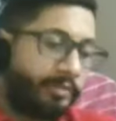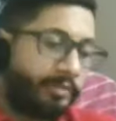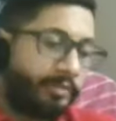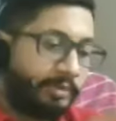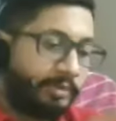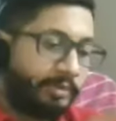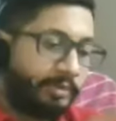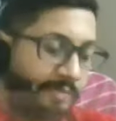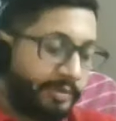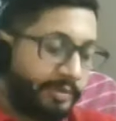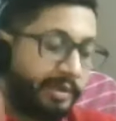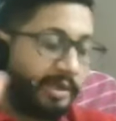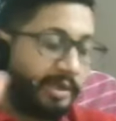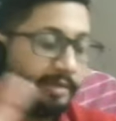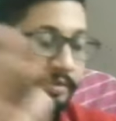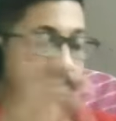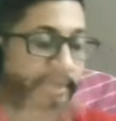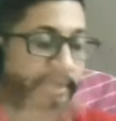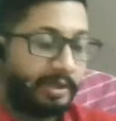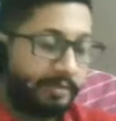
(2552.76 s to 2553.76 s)
we'll
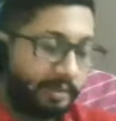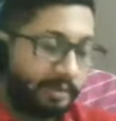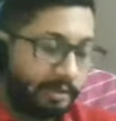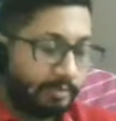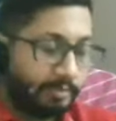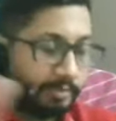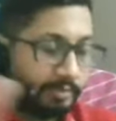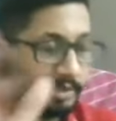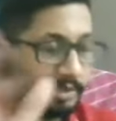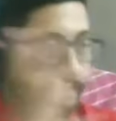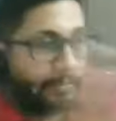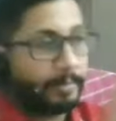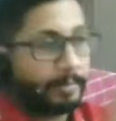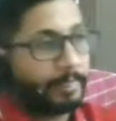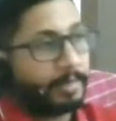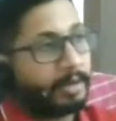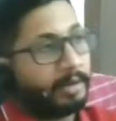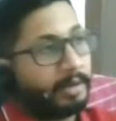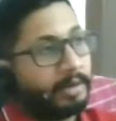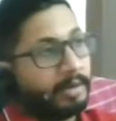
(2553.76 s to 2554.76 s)
leave it. See,
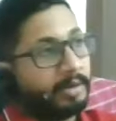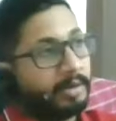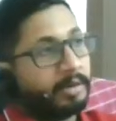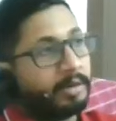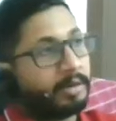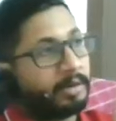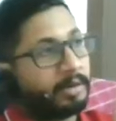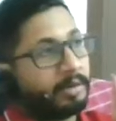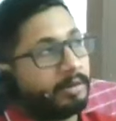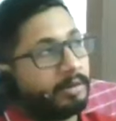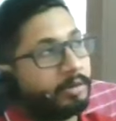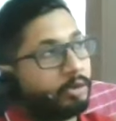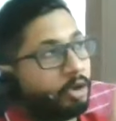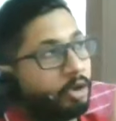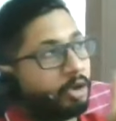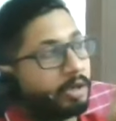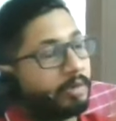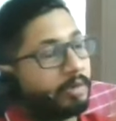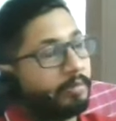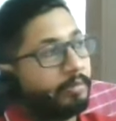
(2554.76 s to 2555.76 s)

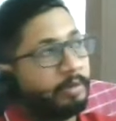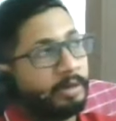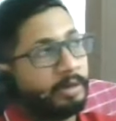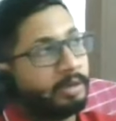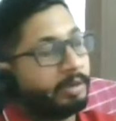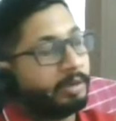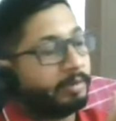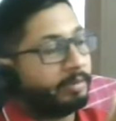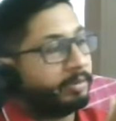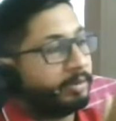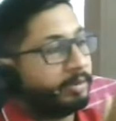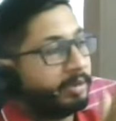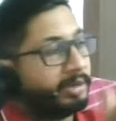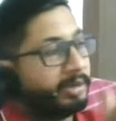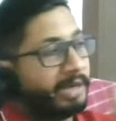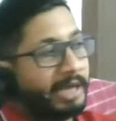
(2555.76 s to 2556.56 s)
talk about